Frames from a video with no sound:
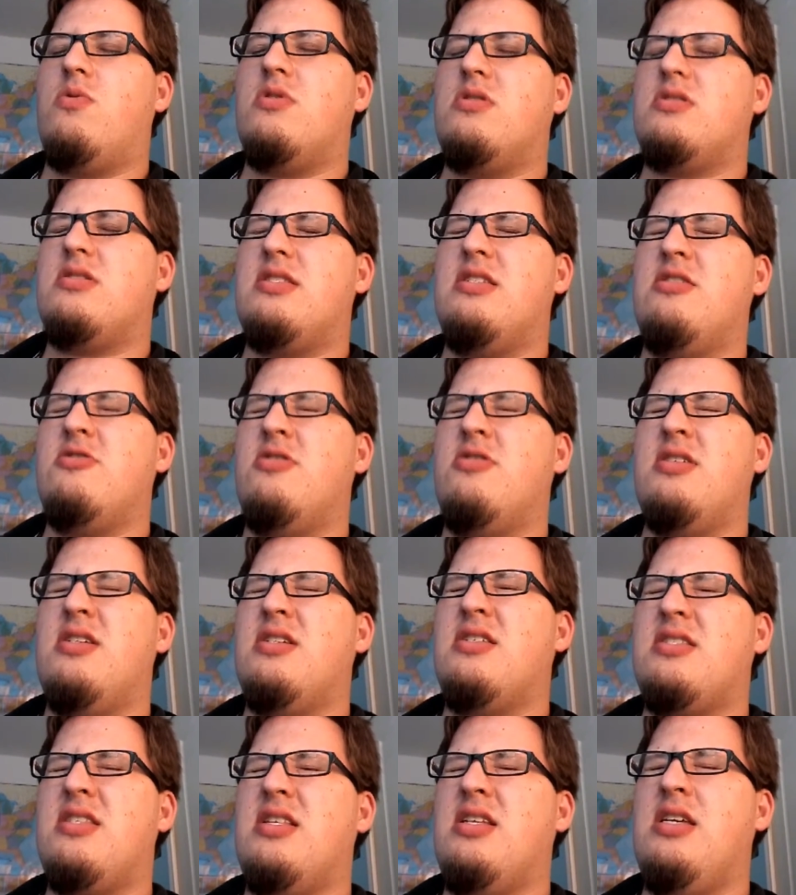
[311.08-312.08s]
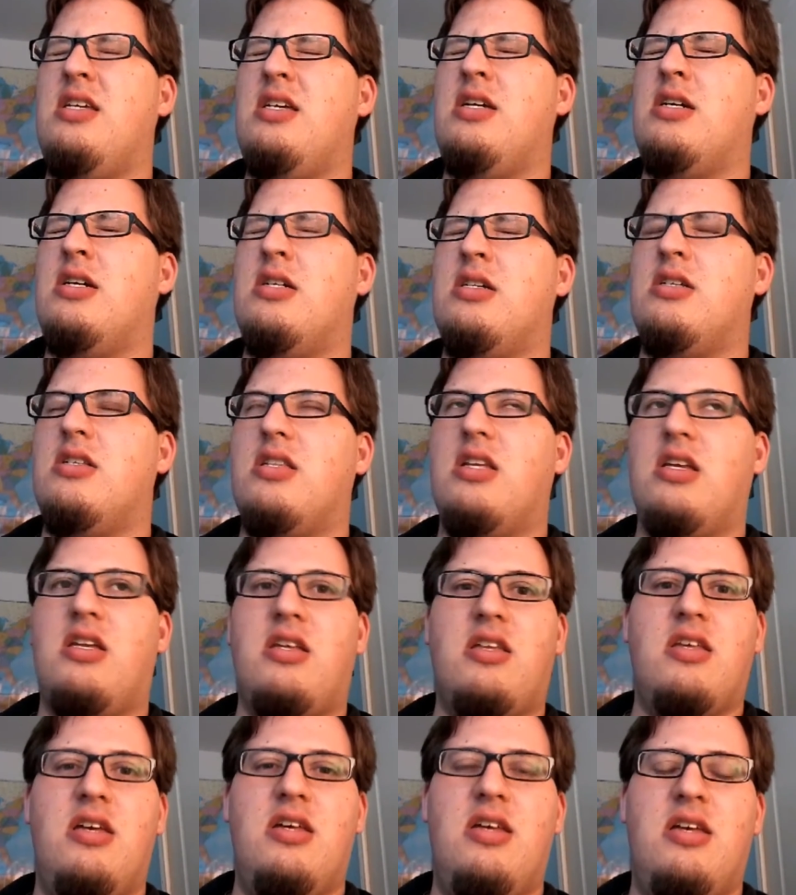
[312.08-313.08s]
seriously?
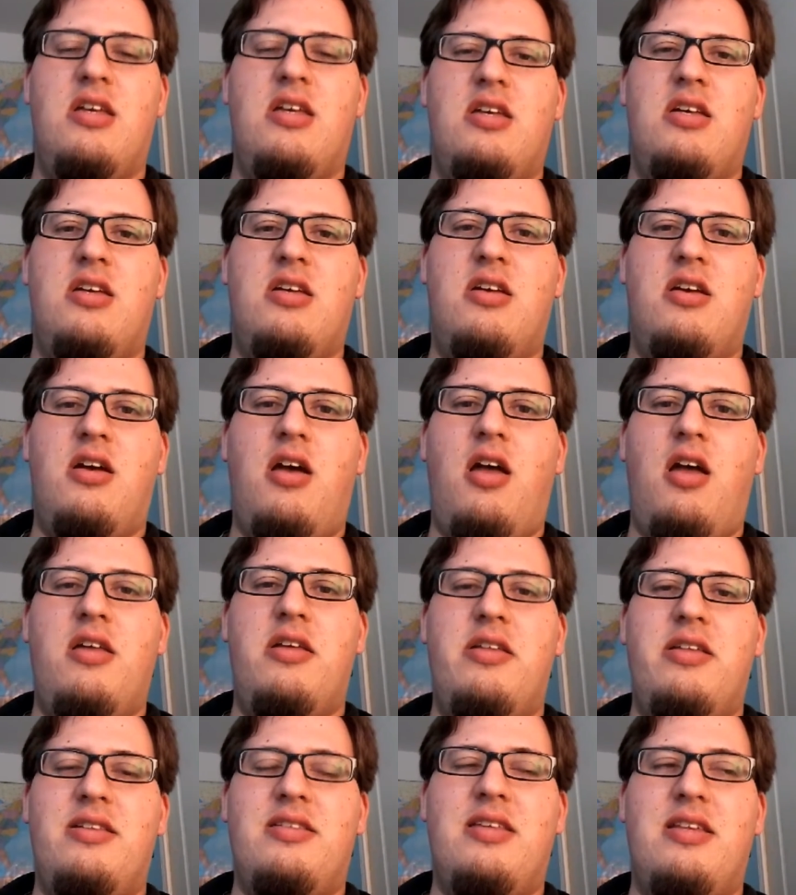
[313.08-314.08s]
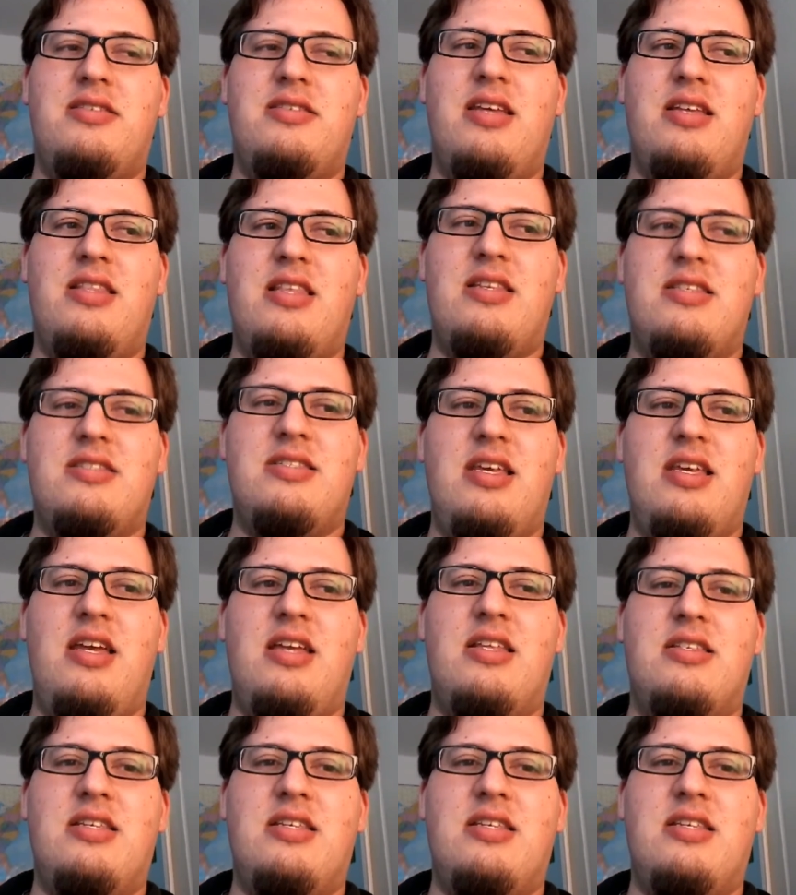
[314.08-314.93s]
it, it's like that saying.